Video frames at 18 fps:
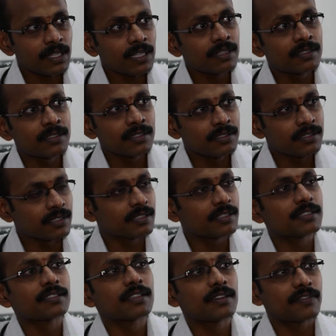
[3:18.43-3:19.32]
Since it
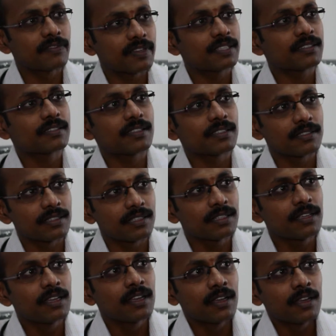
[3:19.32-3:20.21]
is a surface
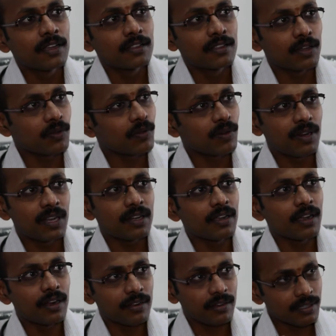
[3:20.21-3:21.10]
surgery, the
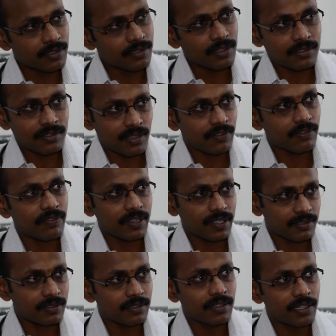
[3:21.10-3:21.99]
coronary arteries are
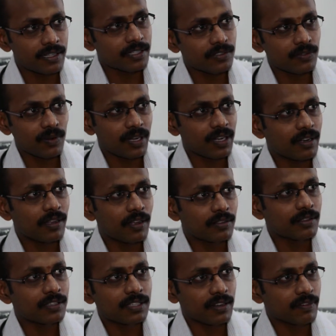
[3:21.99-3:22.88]
surface, it is located
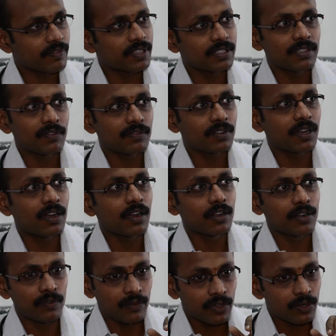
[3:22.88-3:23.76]
on the surface of the
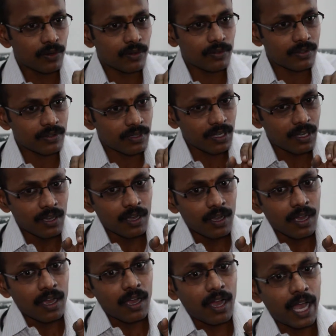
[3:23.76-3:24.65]
heart. We don't
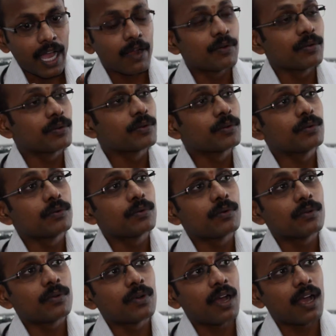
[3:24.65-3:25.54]
have to
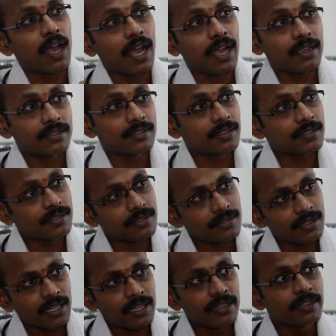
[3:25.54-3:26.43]
access
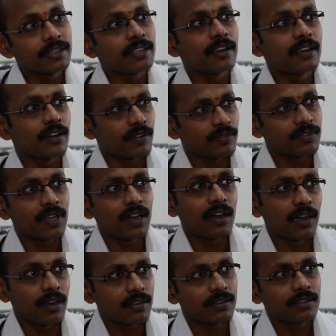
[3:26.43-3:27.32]
the interior of the
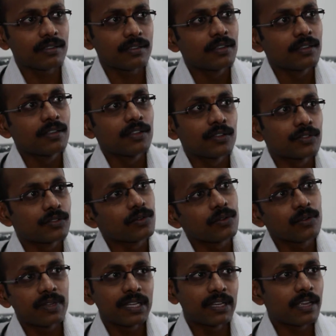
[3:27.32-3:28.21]
heart.
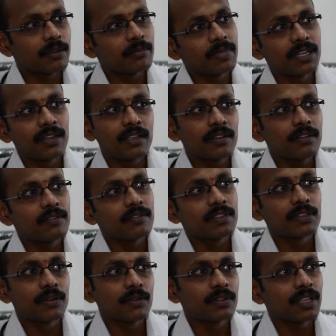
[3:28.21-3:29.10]
So it can be done
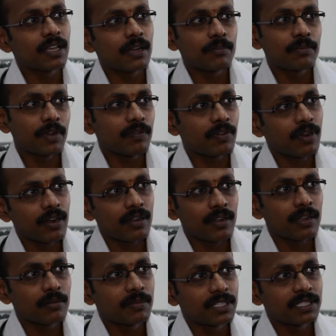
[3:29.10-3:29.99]
without the help of
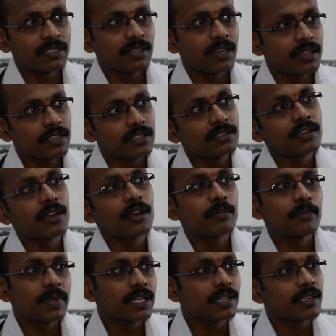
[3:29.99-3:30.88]
heart-lung machine. That is
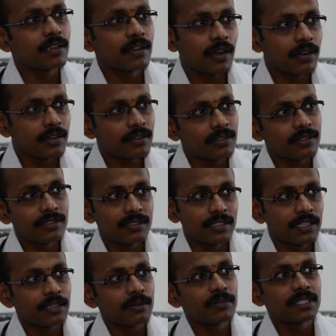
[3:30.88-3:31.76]
called beating heart
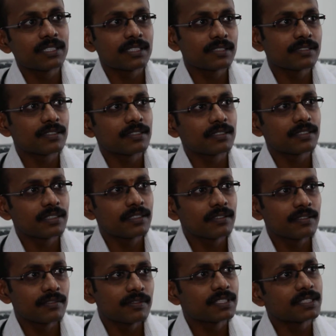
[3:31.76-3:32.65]
CABG
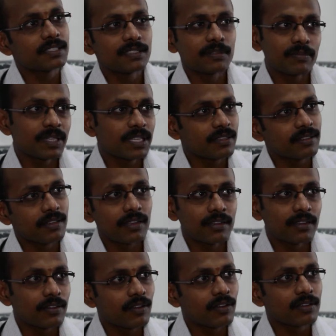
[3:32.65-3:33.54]
surgery, which is being
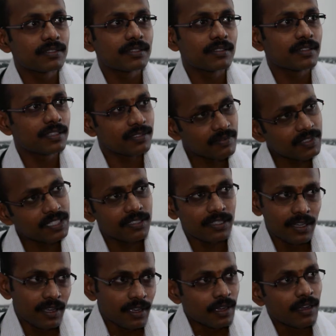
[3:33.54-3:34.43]
done in all centers, which
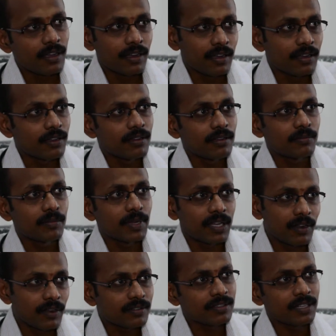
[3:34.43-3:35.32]

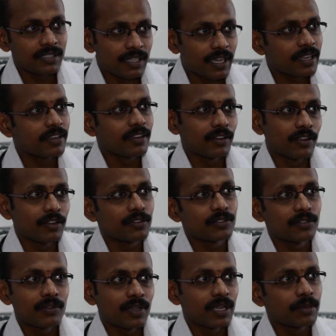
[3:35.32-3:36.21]
by God's grace I can
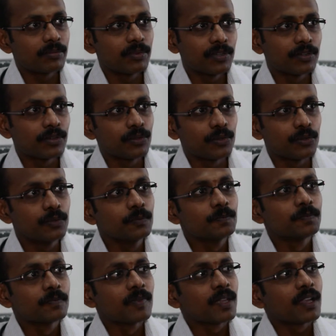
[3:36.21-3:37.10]
also able to do,
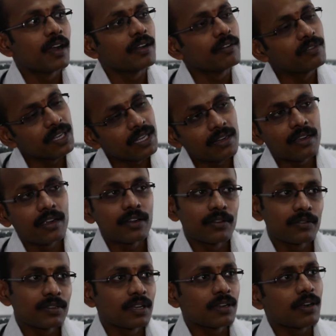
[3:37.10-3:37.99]
and we can cut
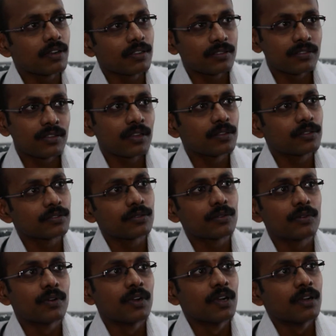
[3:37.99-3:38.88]
down the cost also.